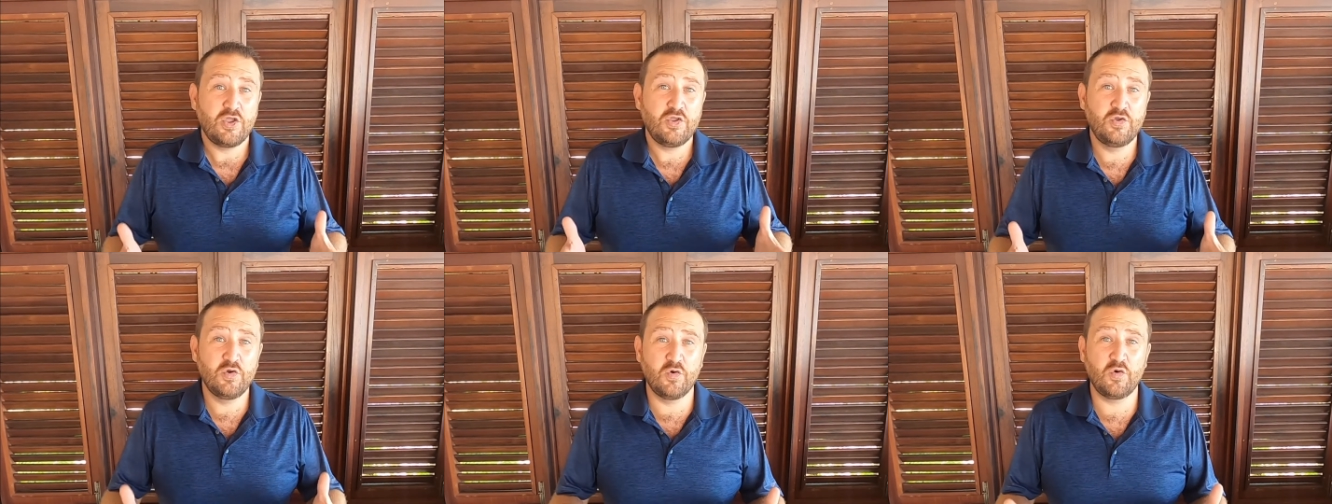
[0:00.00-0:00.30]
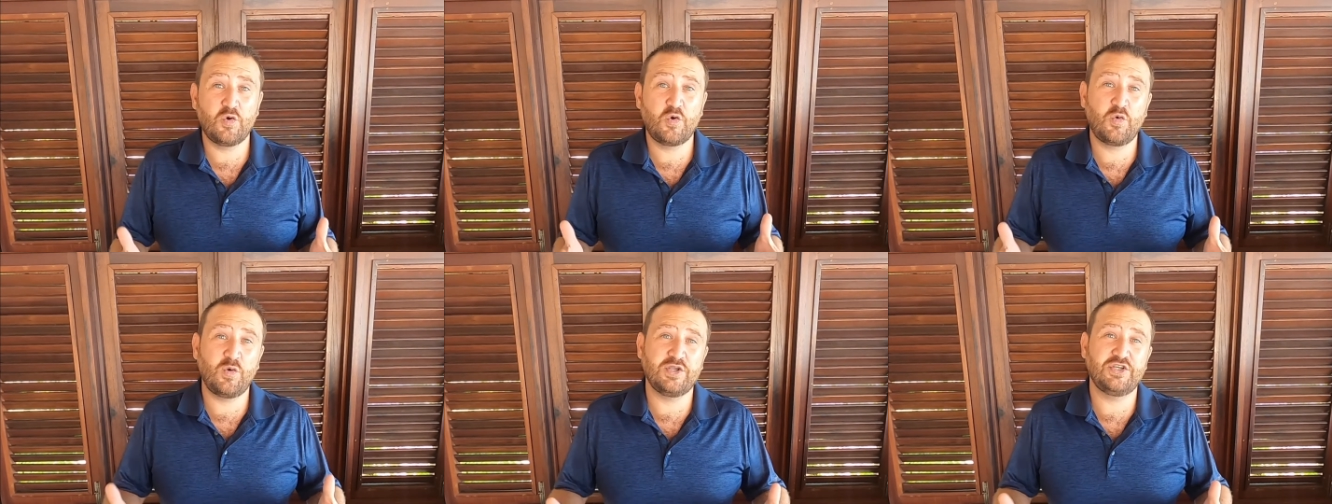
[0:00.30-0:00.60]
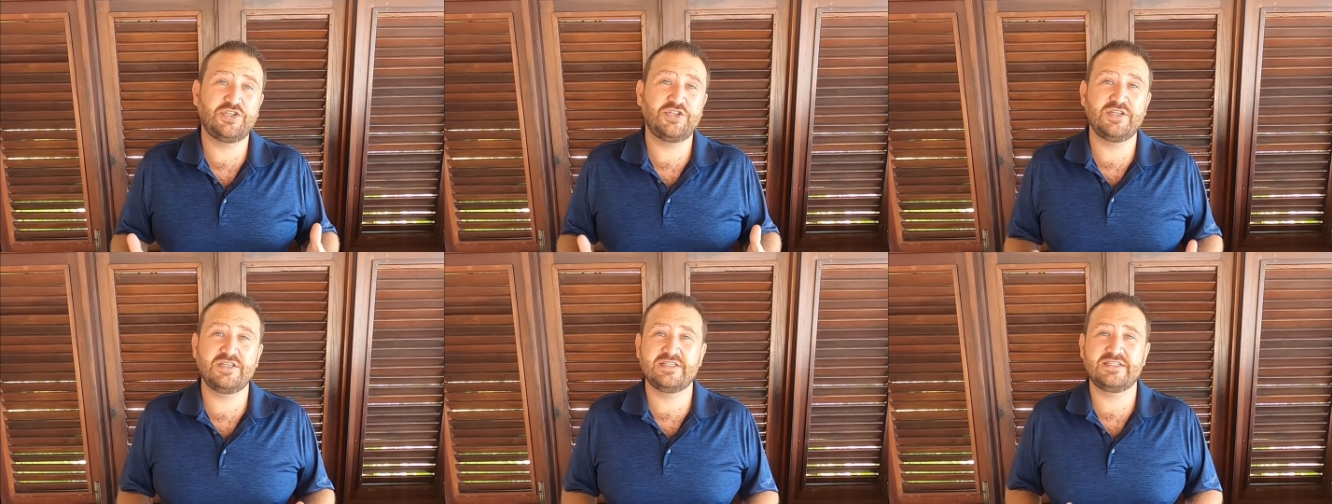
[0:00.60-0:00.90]
Your
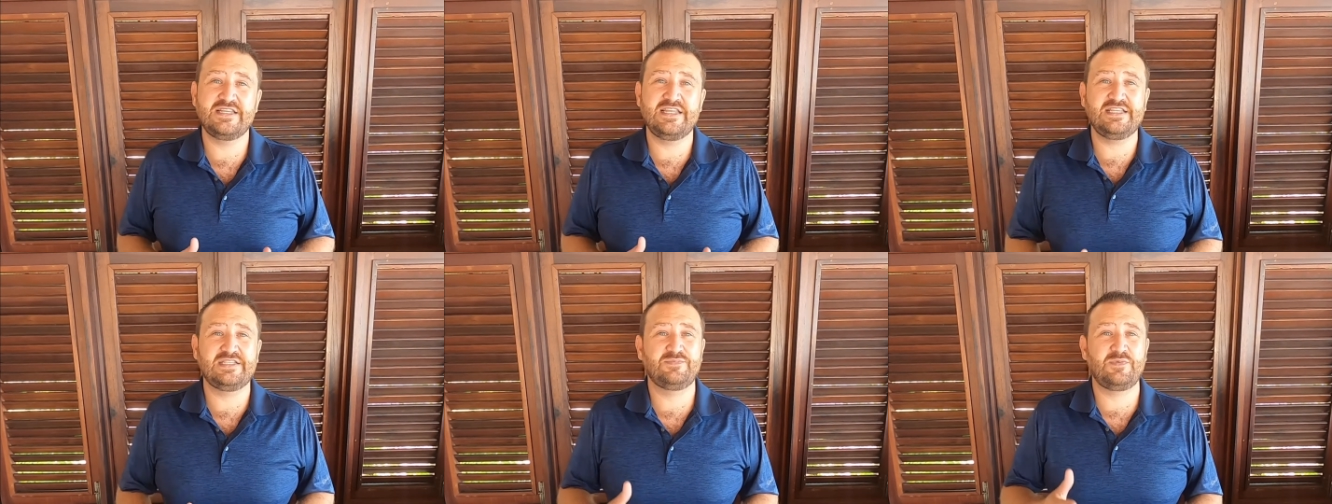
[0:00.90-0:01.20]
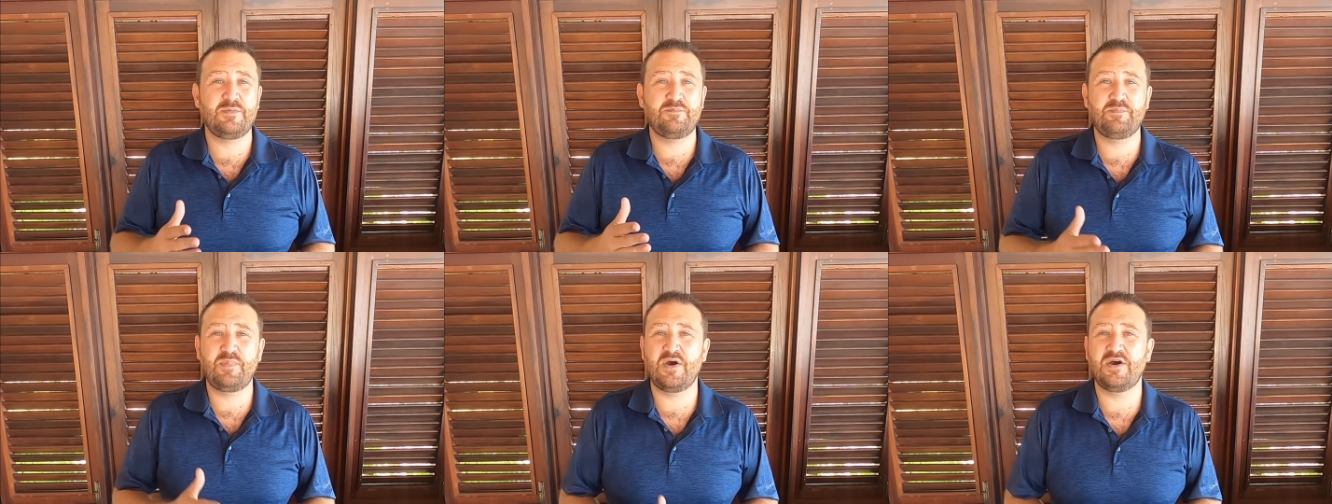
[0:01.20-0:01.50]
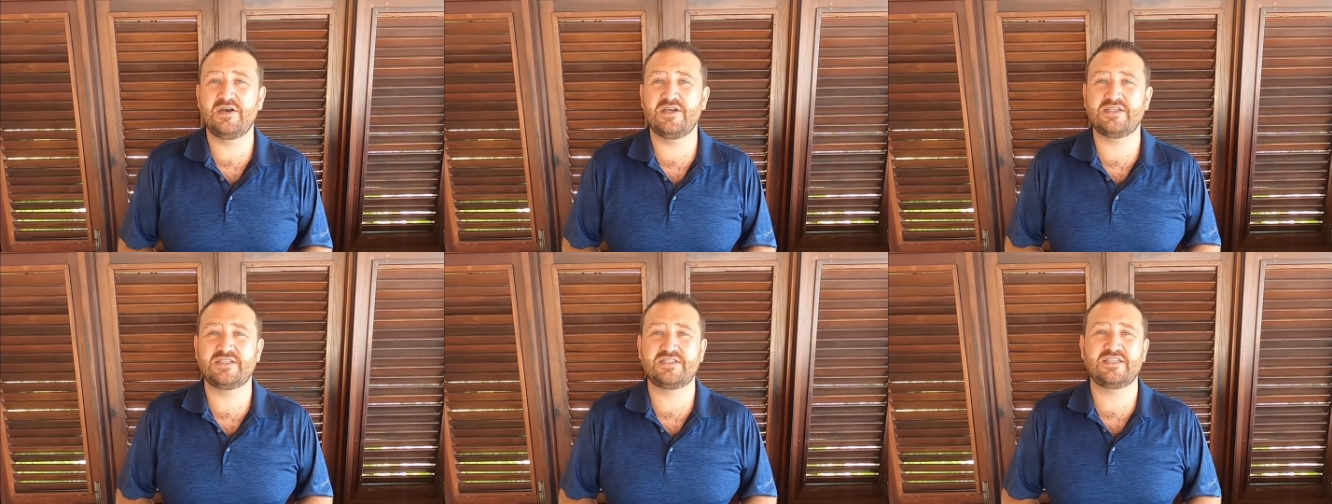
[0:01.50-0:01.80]
questions need to be
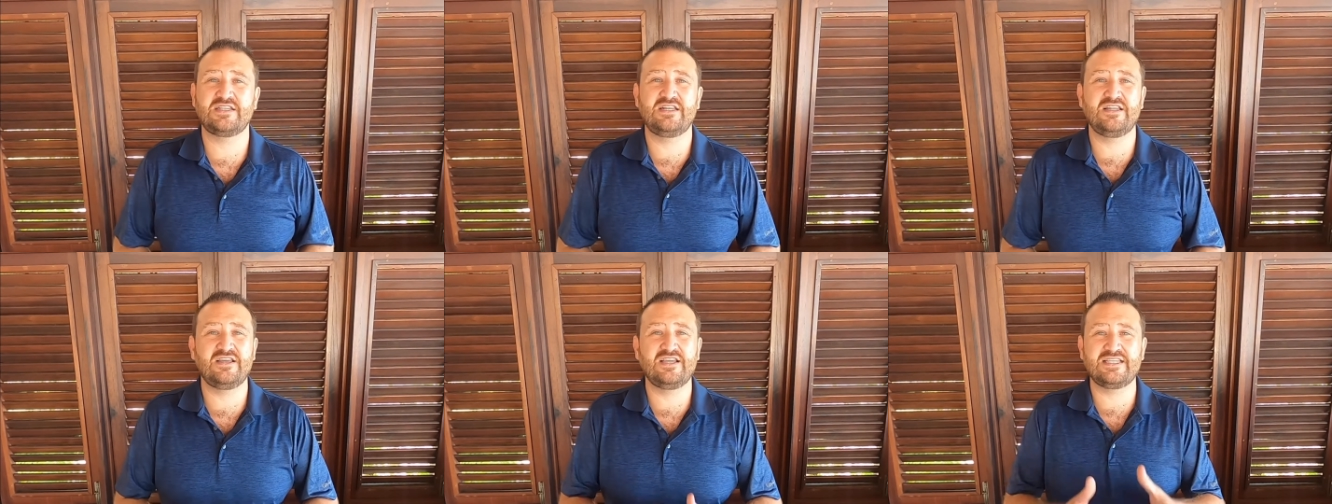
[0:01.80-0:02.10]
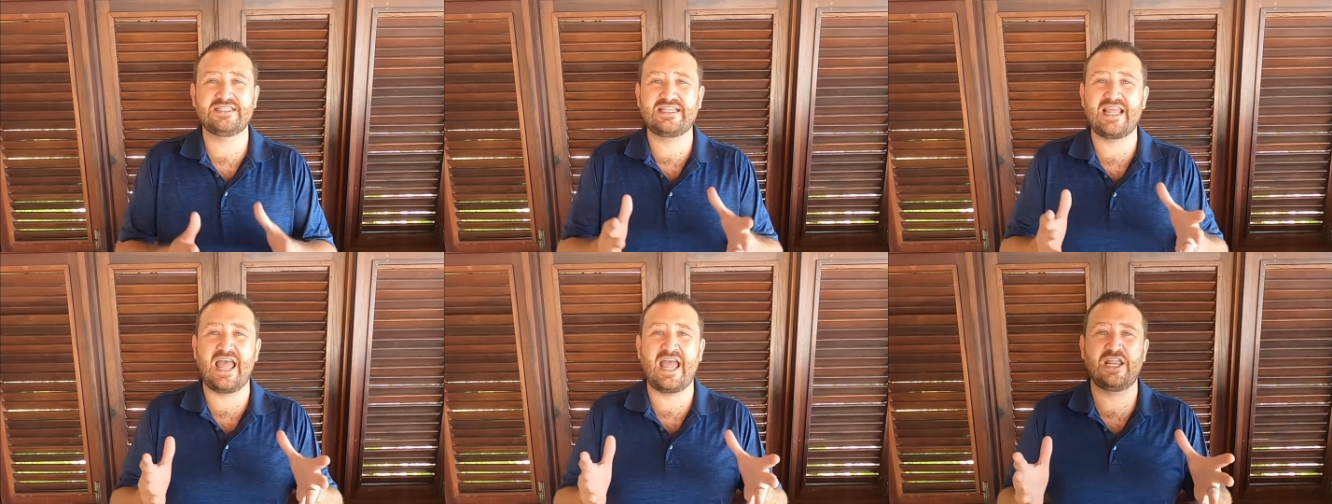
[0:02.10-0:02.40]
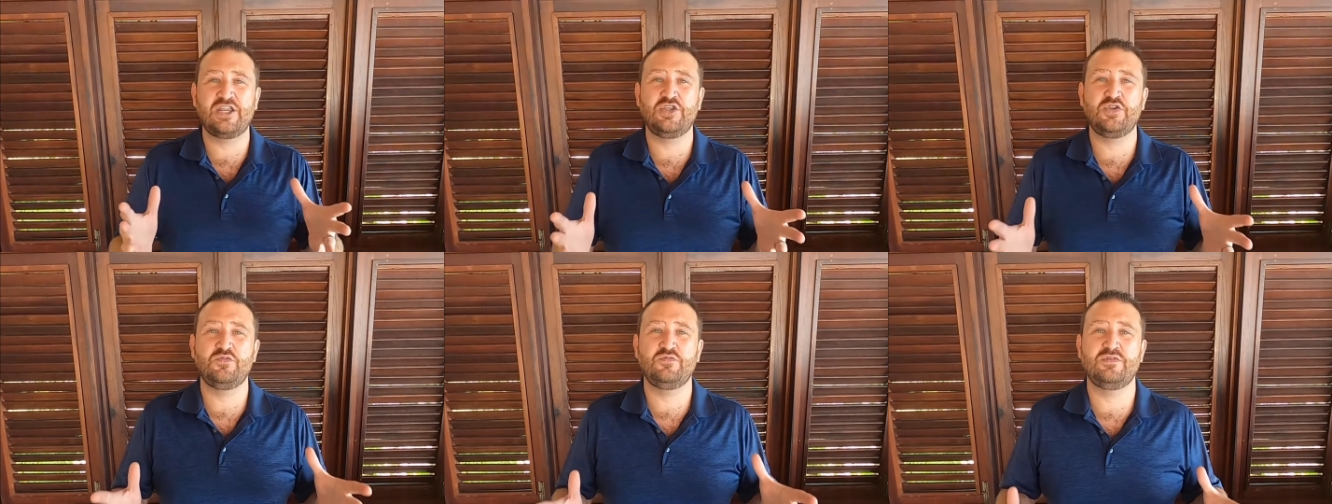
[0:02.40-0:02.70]
personalized
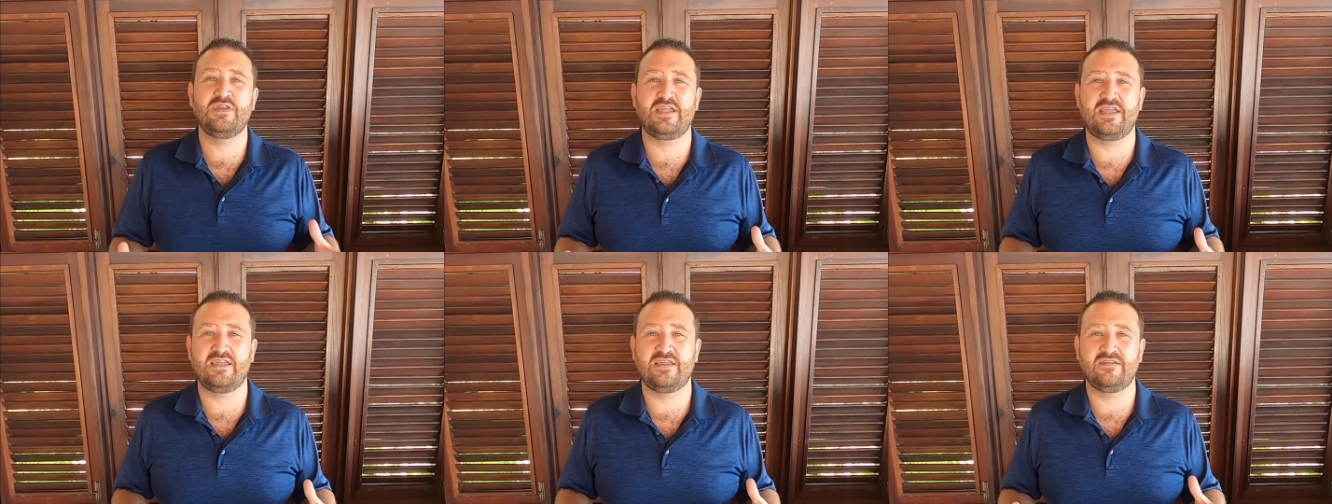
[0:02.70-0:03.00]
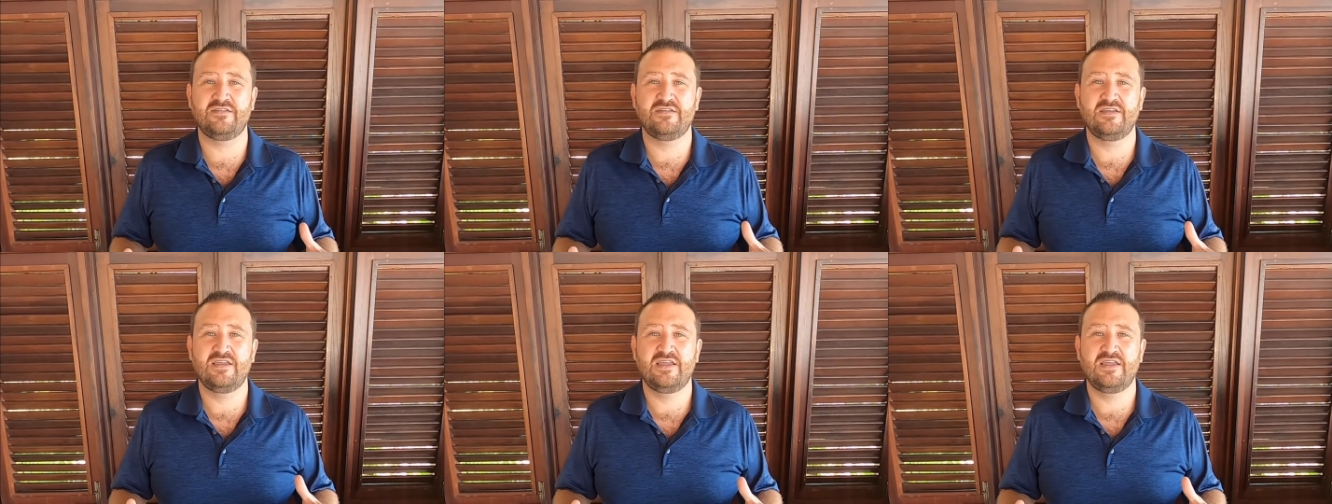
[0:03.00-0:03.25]
and unique.